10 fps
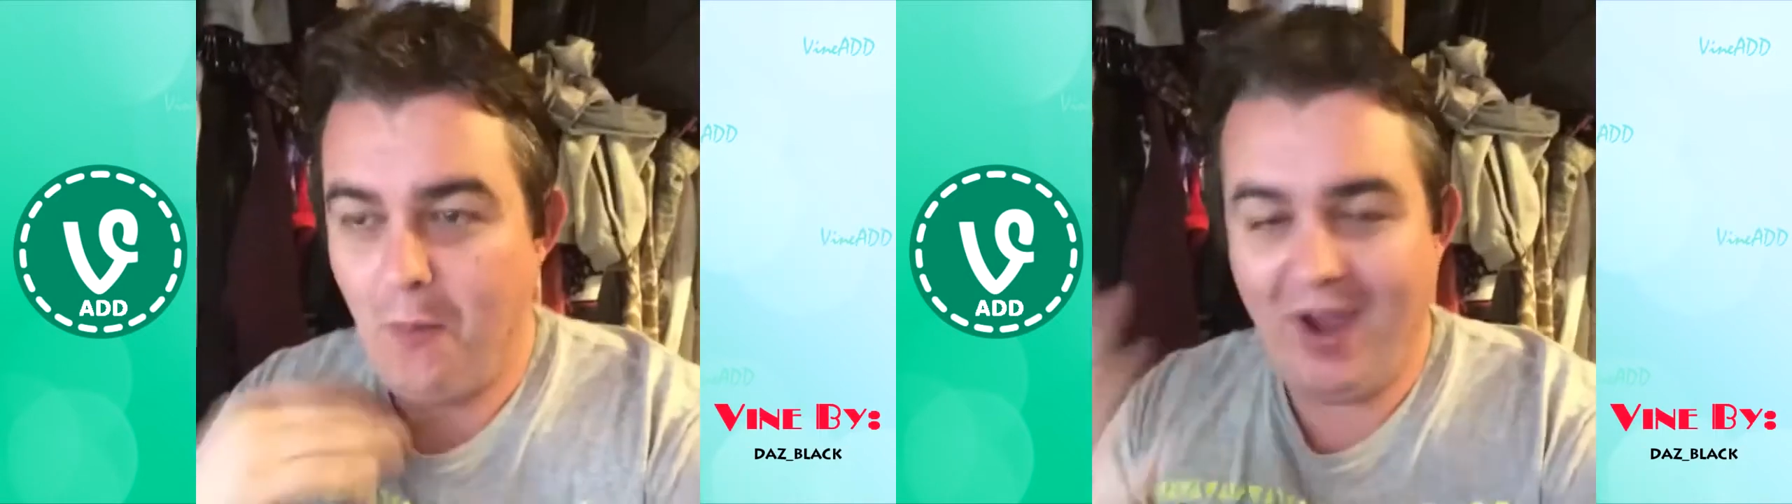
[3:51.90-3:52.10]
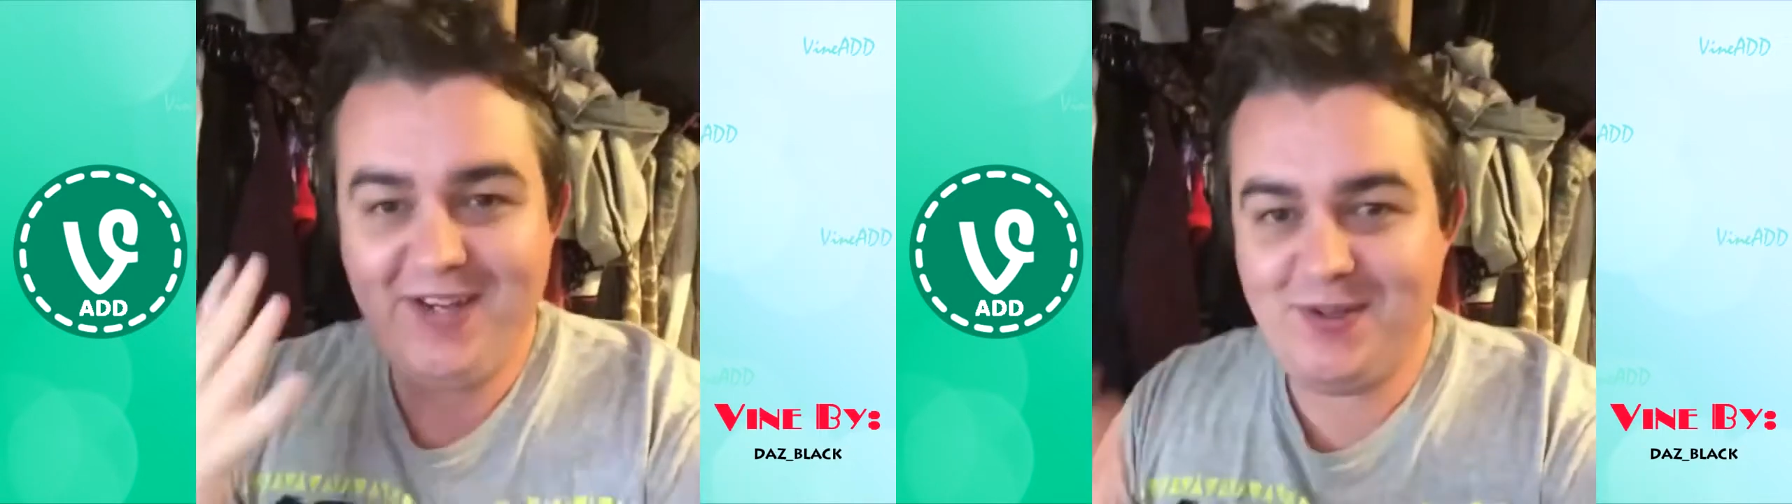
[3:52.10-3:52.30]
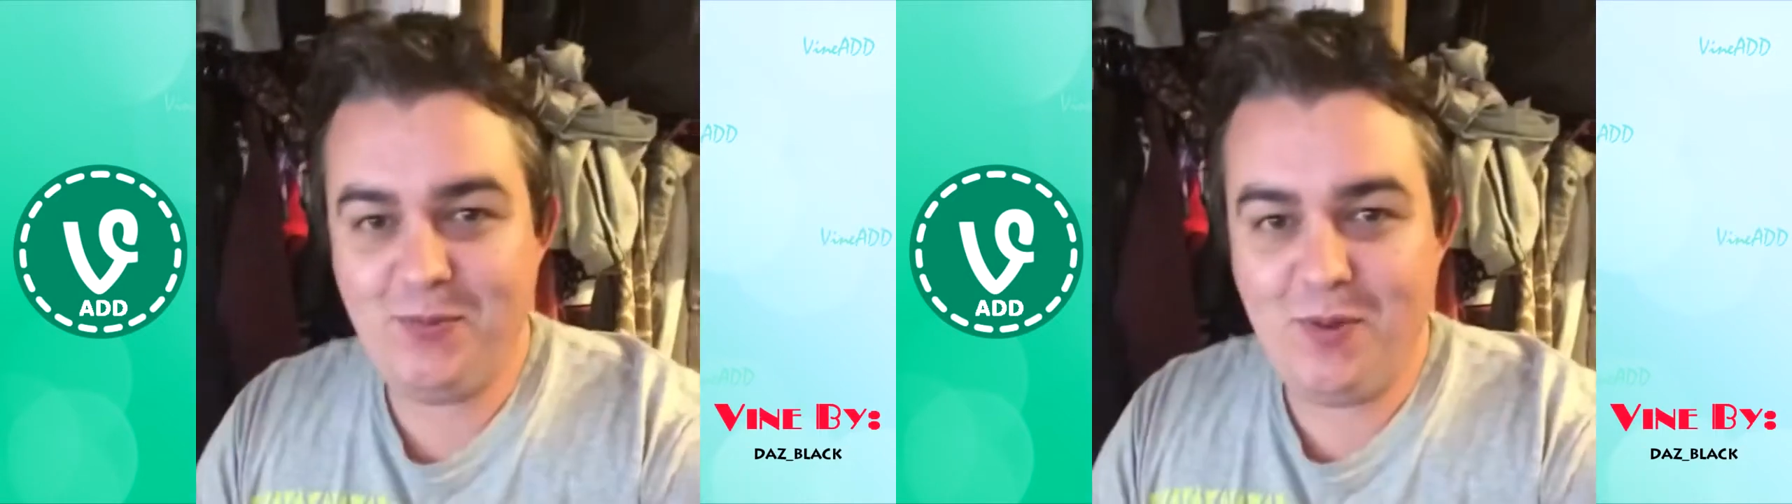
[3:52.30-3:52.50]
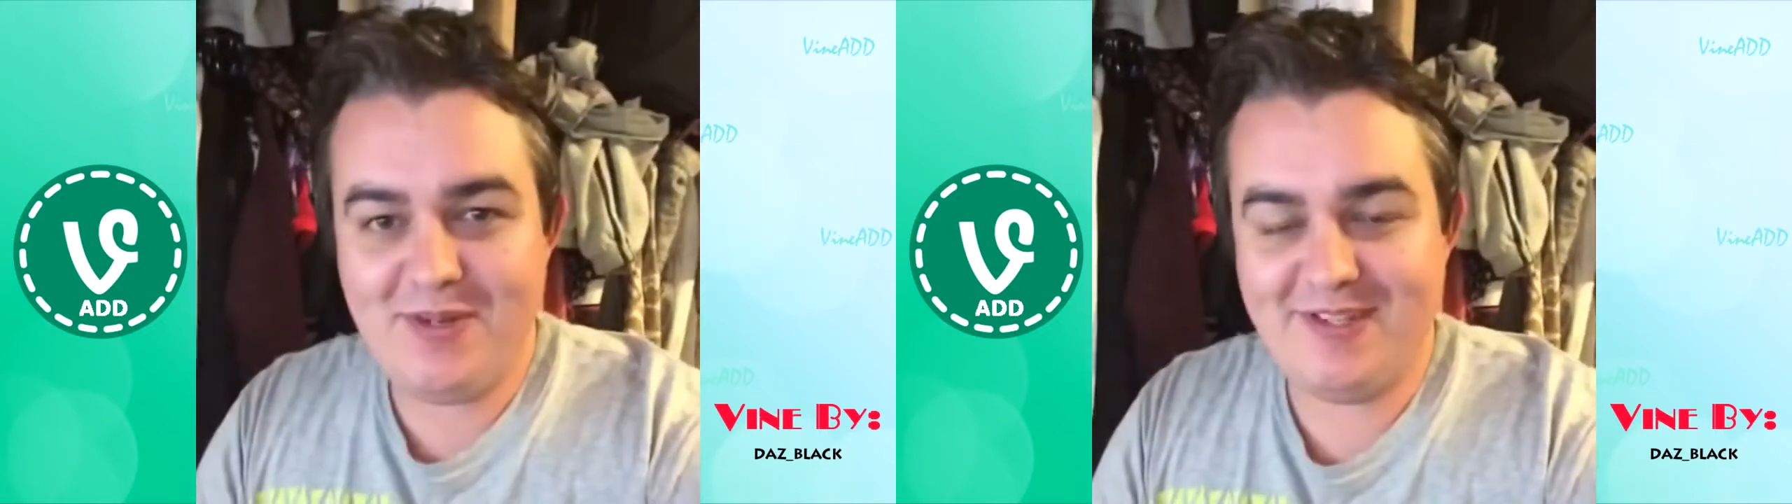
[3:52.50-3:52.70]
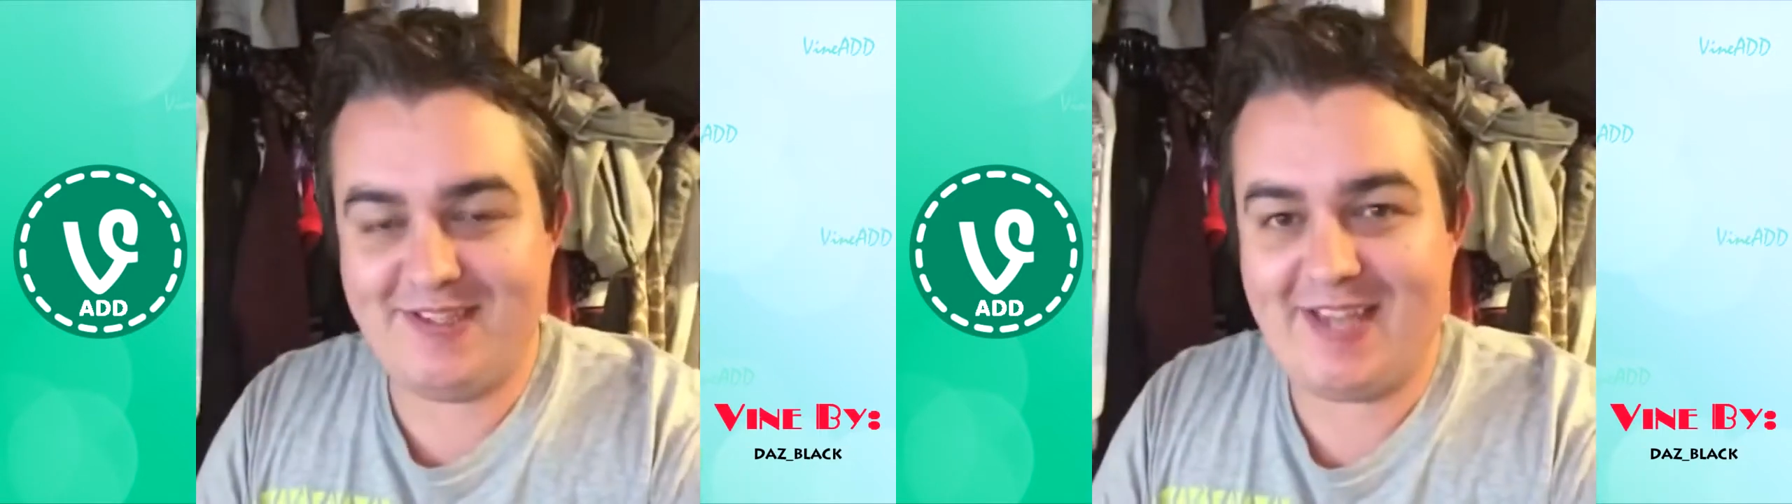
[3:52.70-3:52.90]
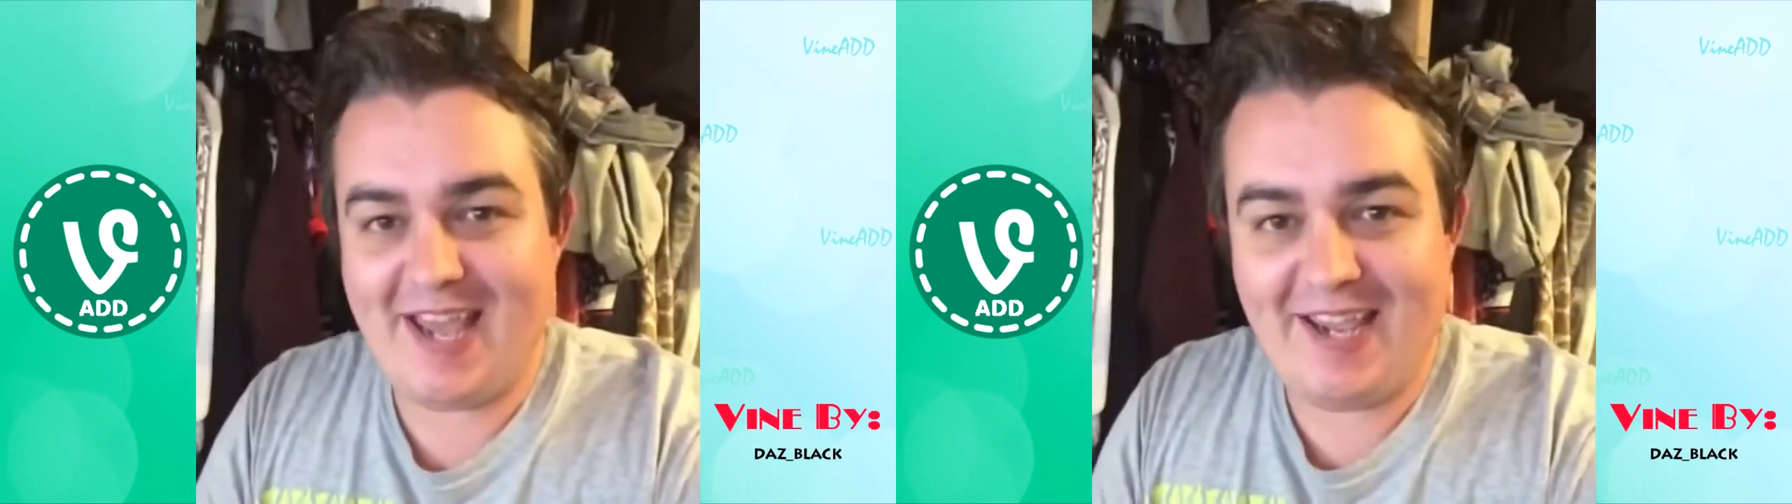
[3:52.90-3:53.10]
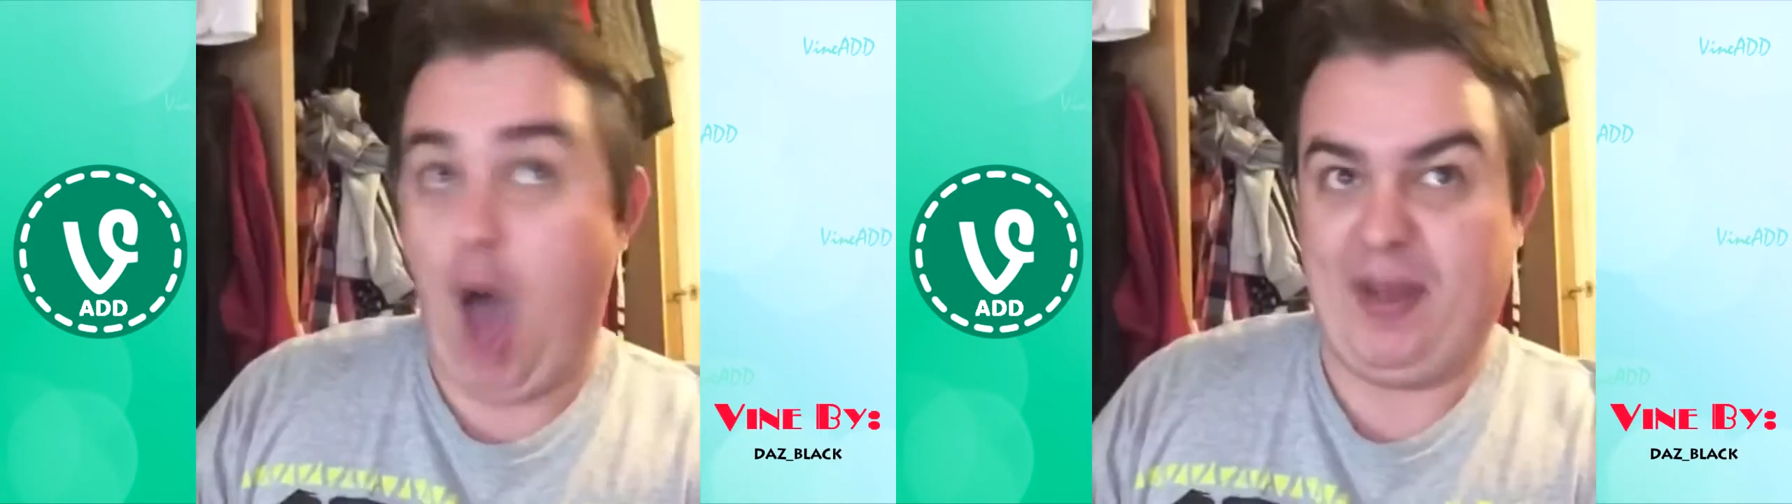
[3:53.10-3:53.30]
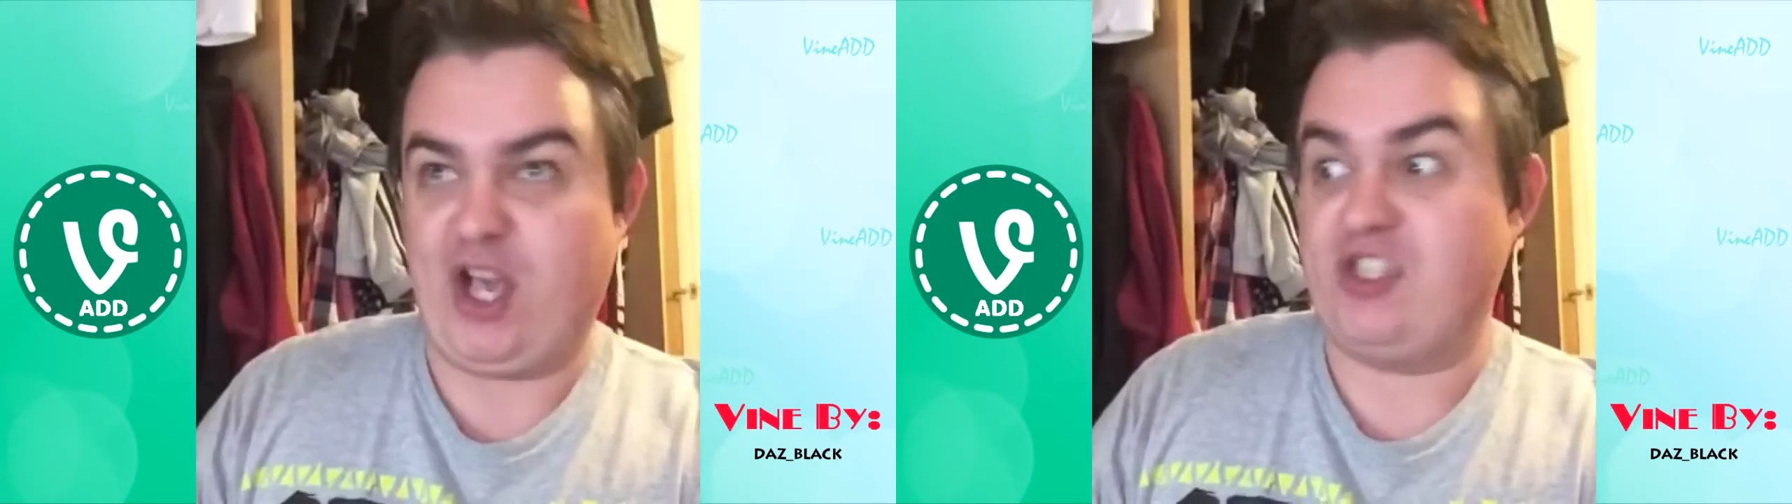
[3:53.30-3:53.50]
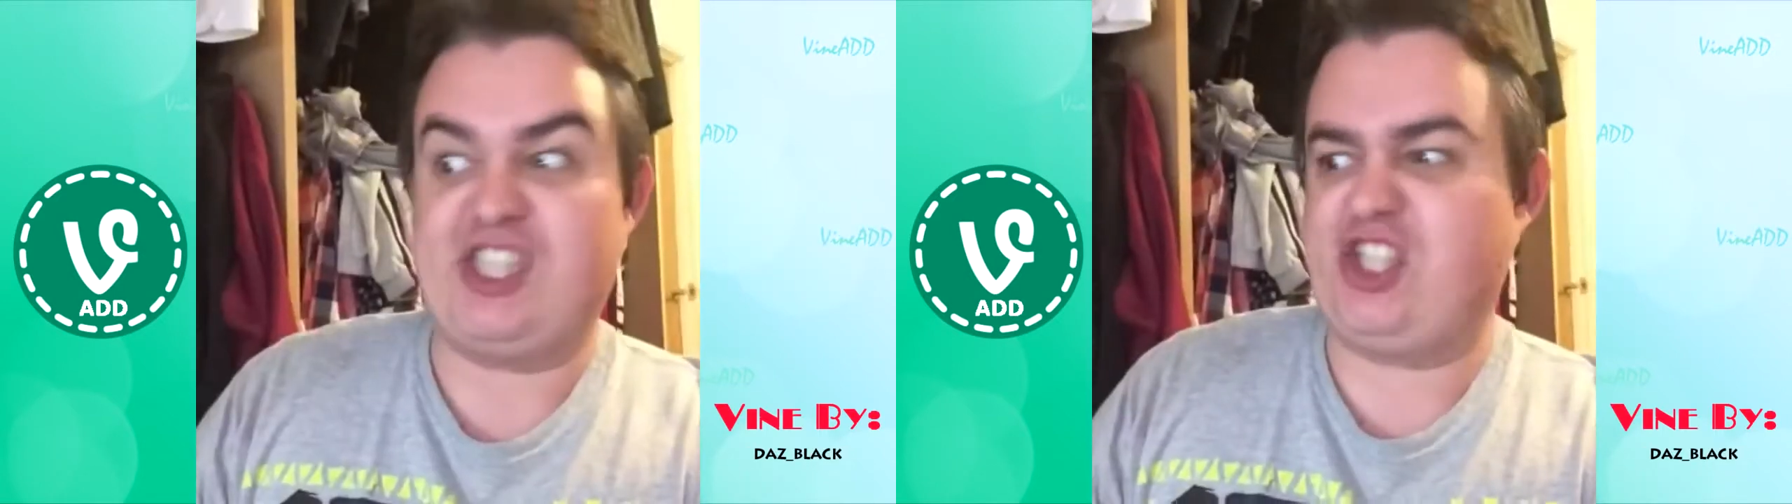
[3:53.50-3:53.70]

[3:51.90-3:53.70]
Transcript: Why do women say, oh my god,